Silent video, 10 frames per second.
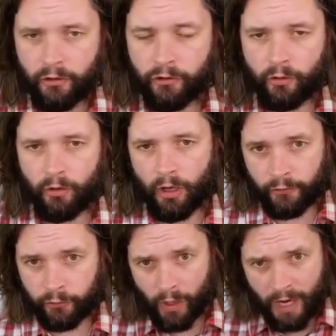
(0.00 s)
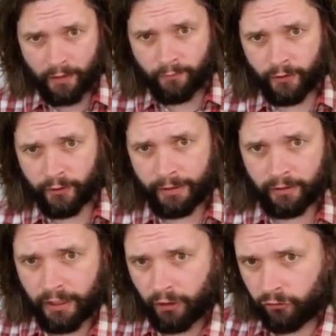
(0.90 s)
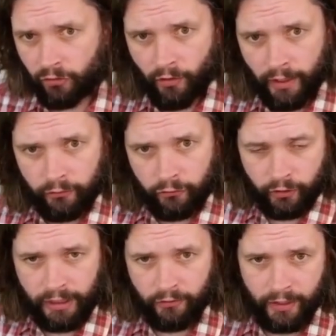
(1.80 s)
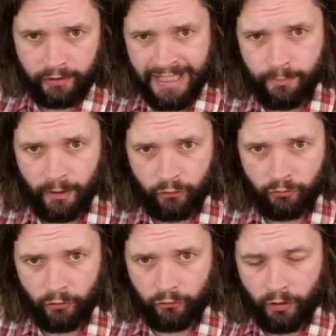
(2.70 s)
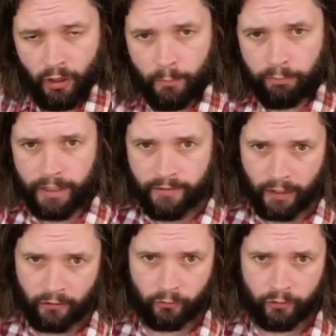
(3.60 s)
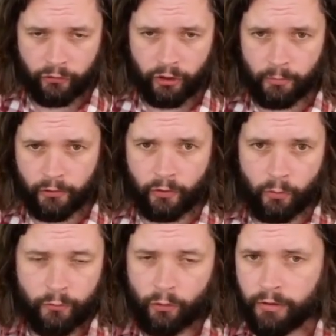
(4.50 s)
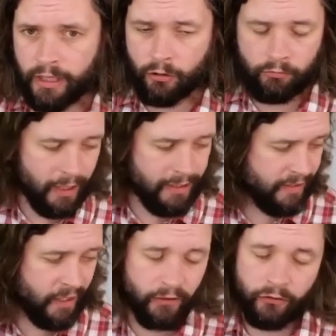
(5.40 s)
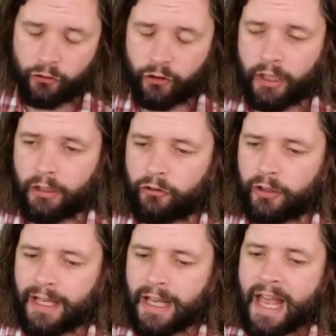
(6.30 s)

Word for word: So I still have that fundamental issue that I change that database structure, I break the external consumer. So if you're reading or writing, that doesn't change.